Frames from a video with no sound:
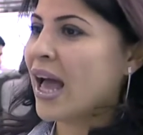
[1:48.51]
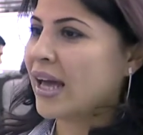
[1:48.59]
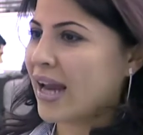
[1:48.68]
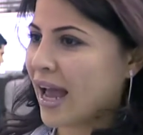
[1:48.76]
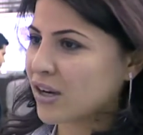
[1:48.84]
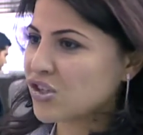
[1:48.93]

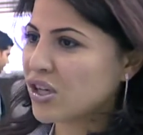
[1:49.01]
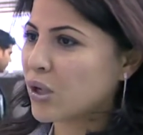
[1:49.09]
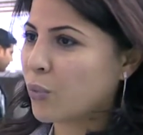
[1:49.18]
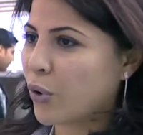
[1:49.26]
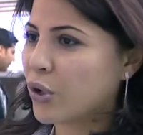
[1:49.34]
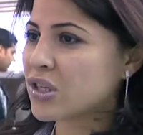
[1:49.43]
and actually
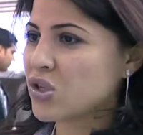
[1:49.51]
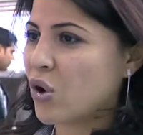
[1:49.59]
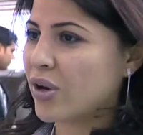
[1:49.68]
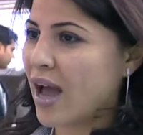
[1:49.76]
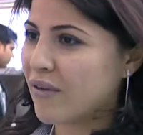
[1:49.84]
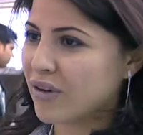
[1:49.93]
works
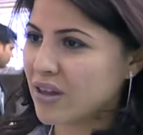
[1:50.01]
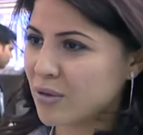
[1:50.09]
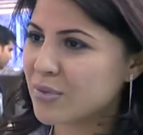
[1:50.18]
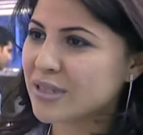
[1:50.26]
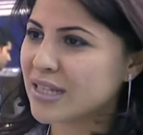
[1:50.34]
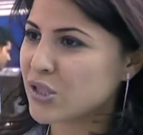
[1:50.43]
on having the
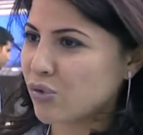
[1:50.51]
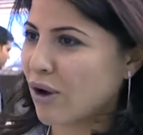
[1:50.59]
business